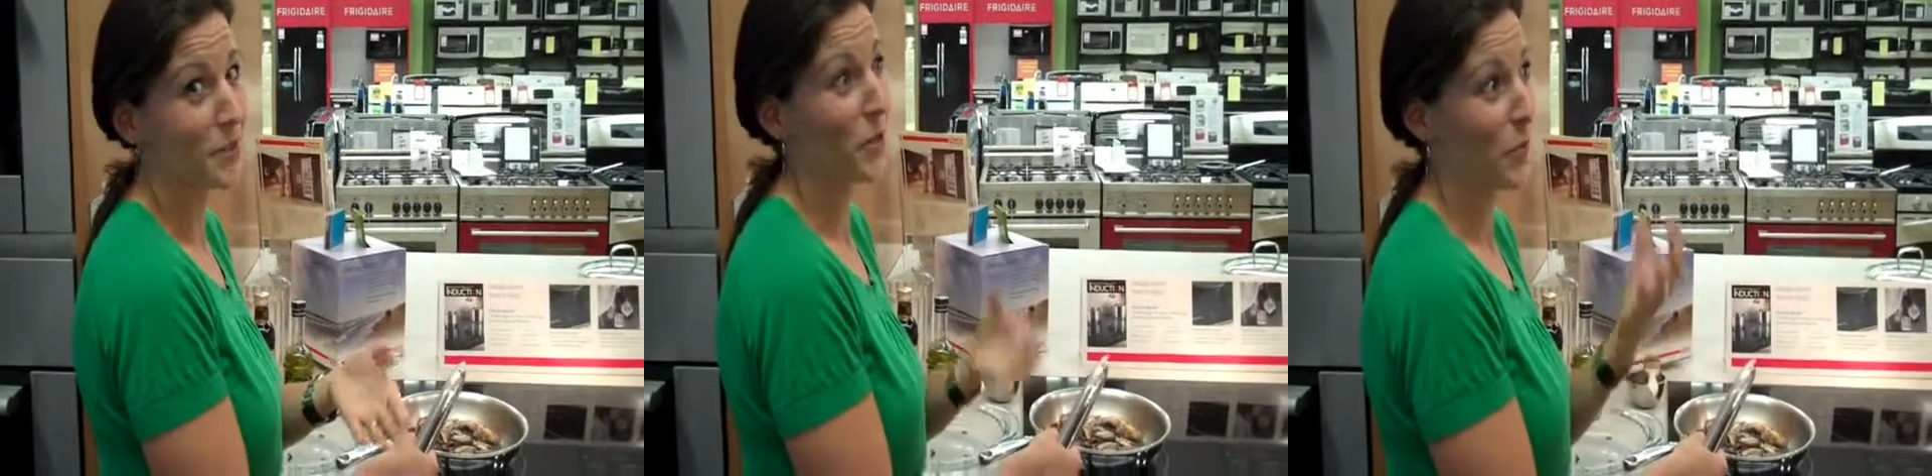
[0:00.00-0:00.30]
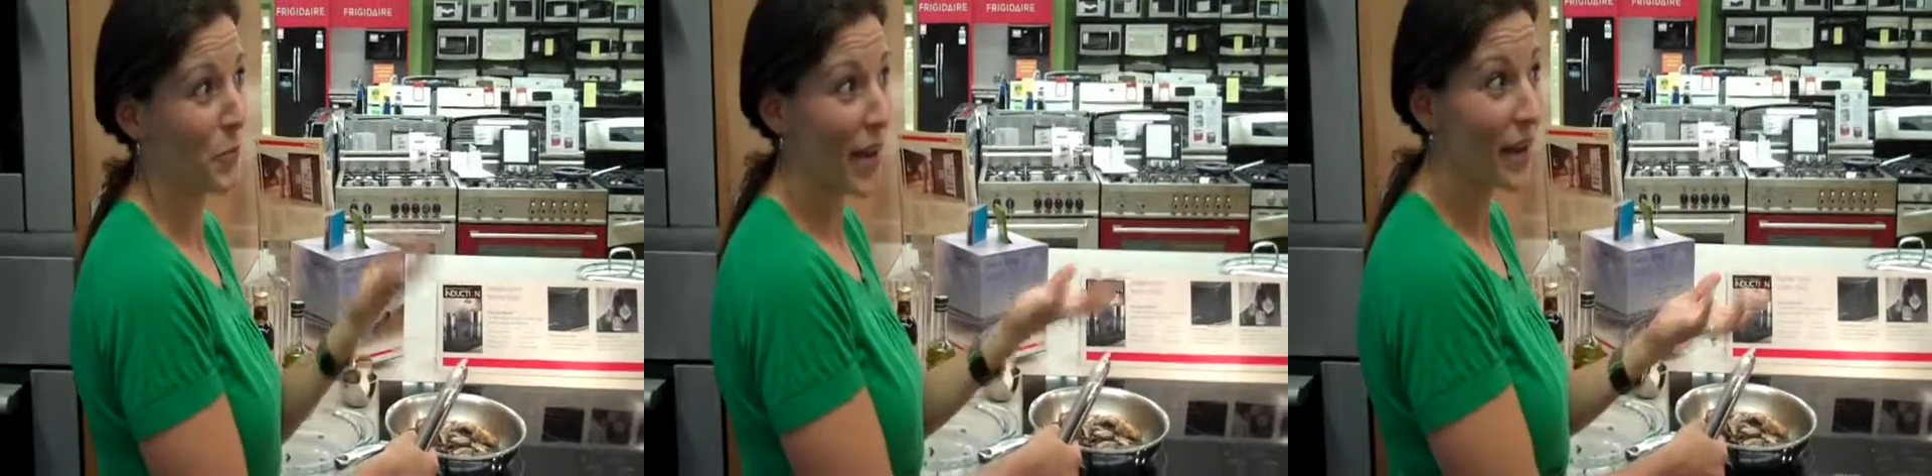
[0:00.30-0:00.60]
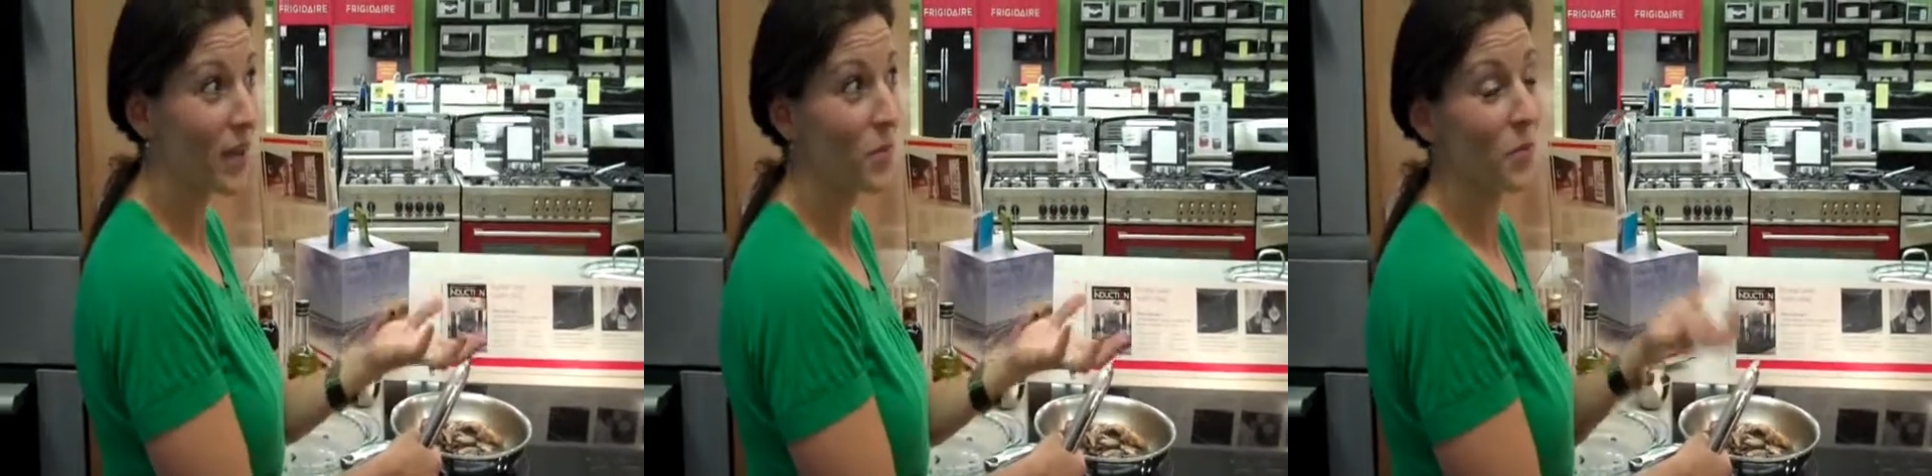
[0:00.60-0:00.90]
so pay a
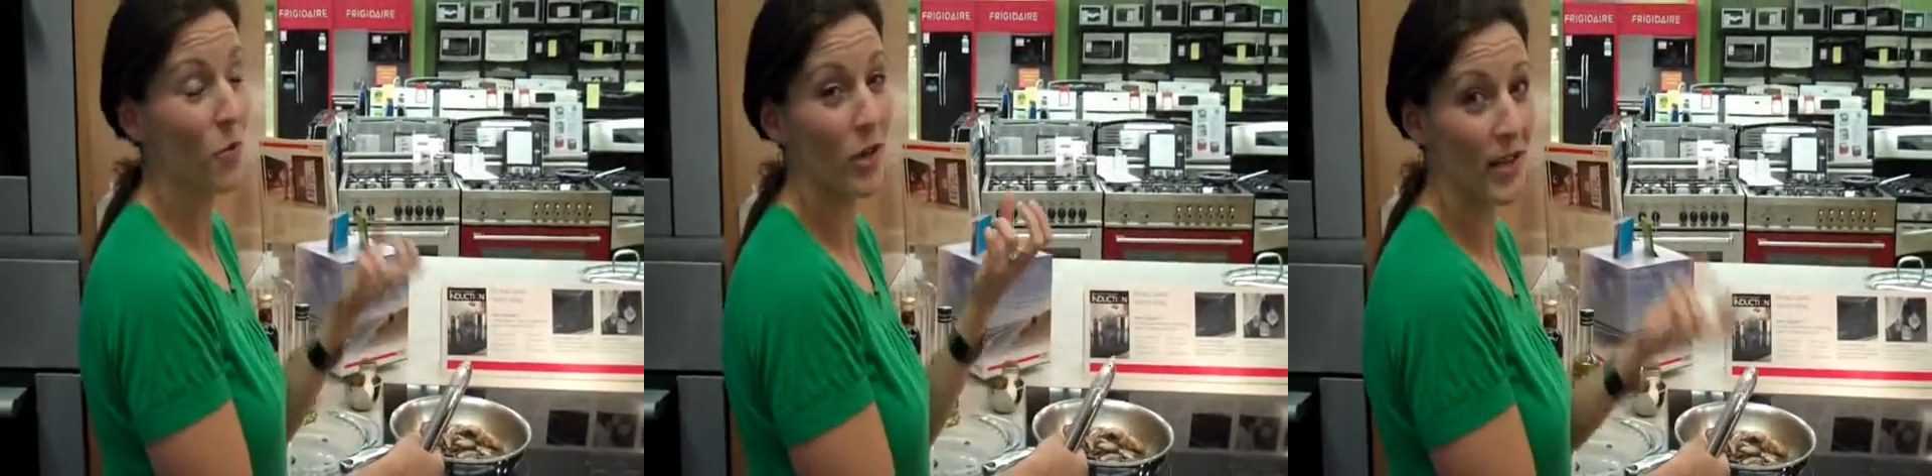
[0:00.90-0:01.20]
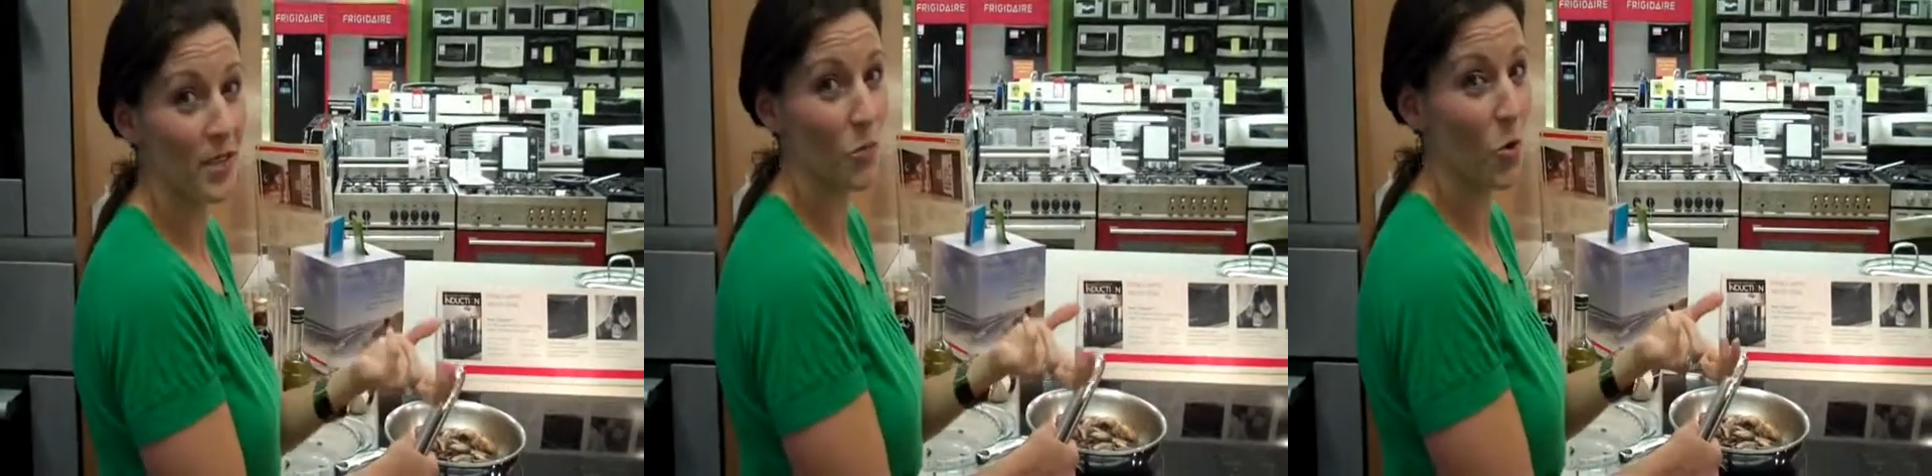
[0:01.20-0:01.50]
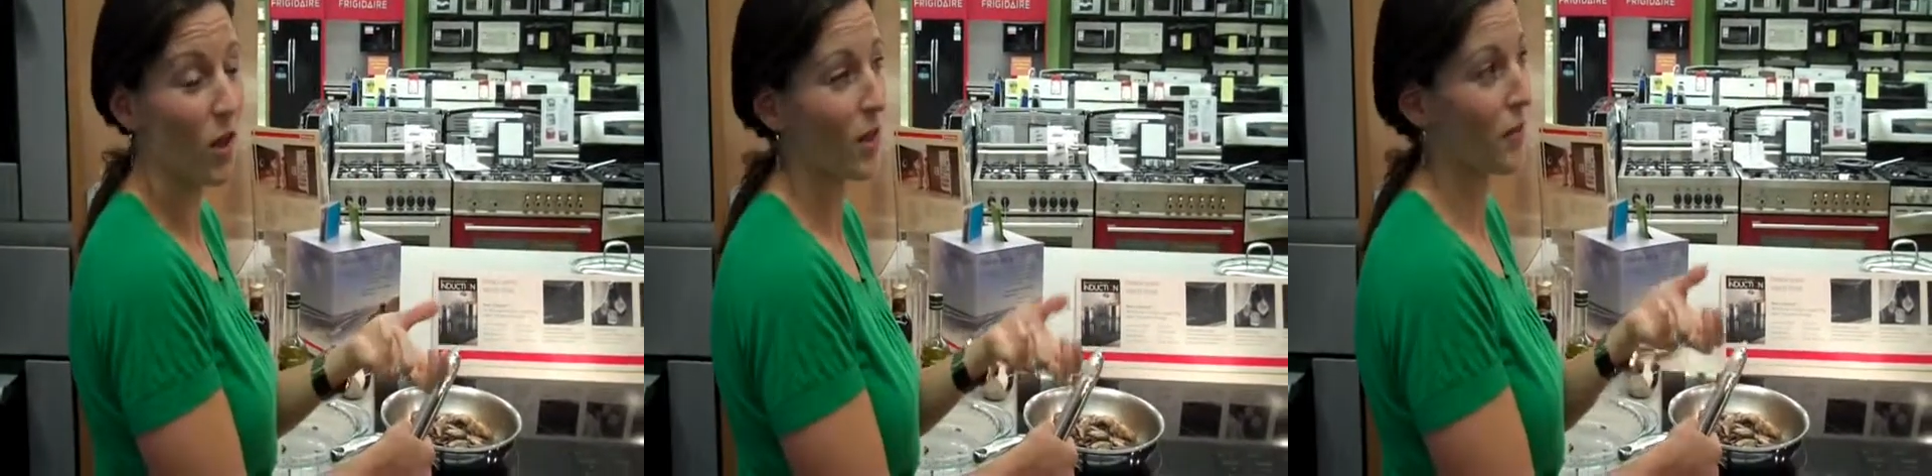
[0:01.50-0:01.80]
little bit more, get some
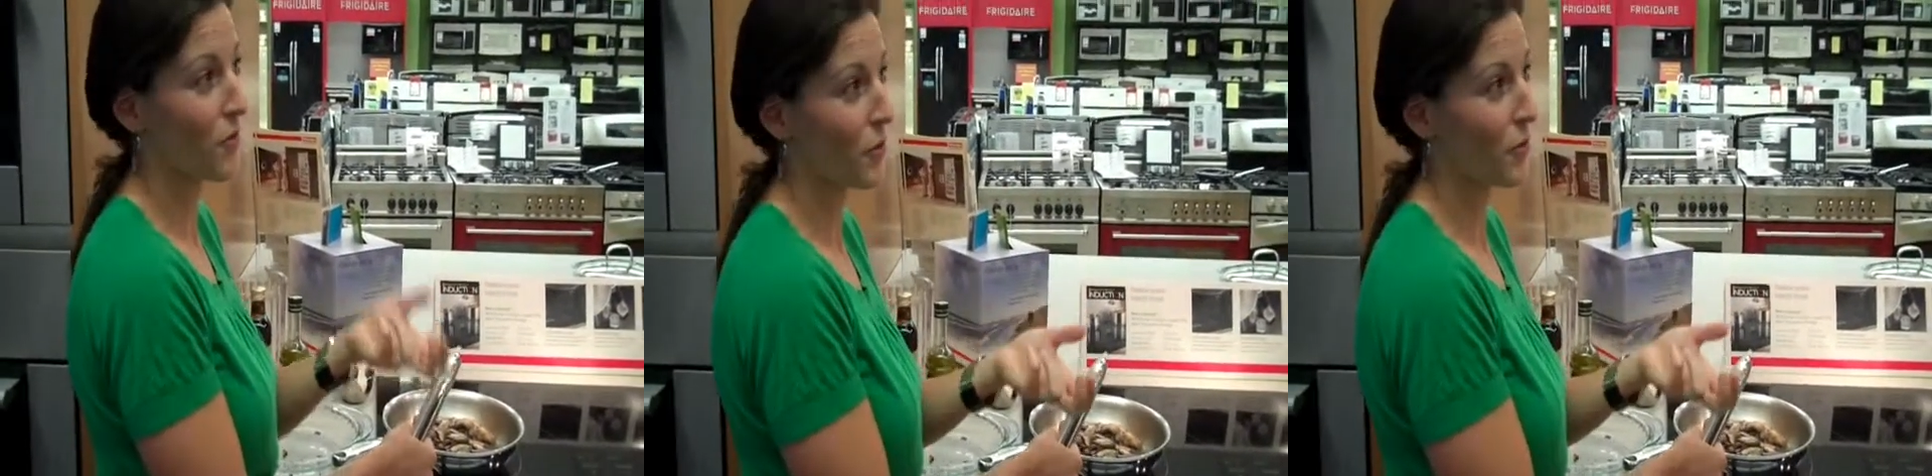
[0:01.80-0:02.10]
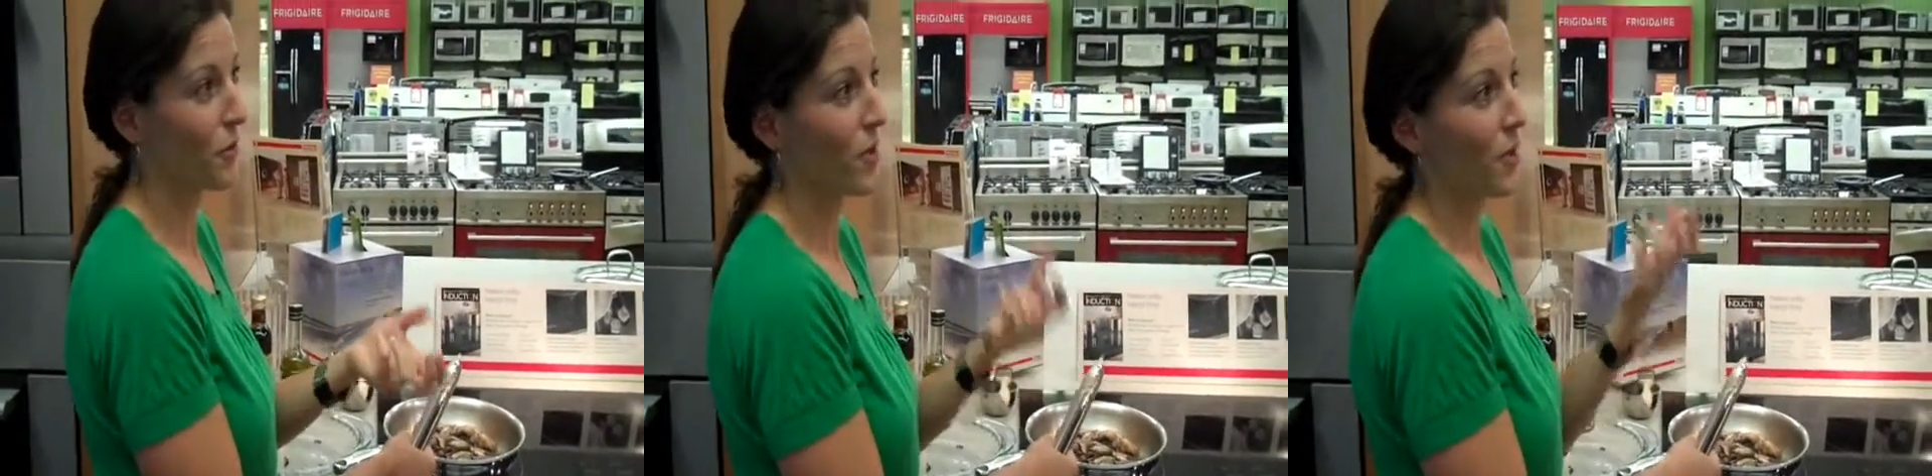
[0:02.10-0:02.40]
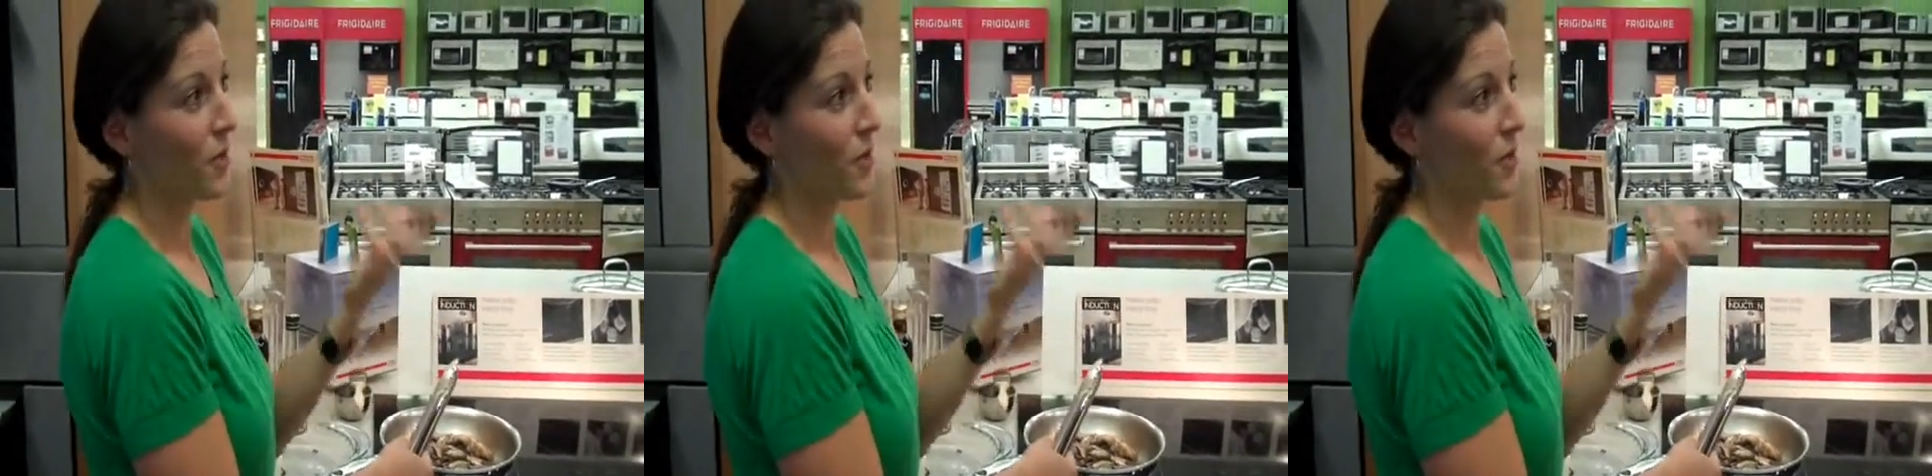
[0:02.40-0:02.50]
quality food,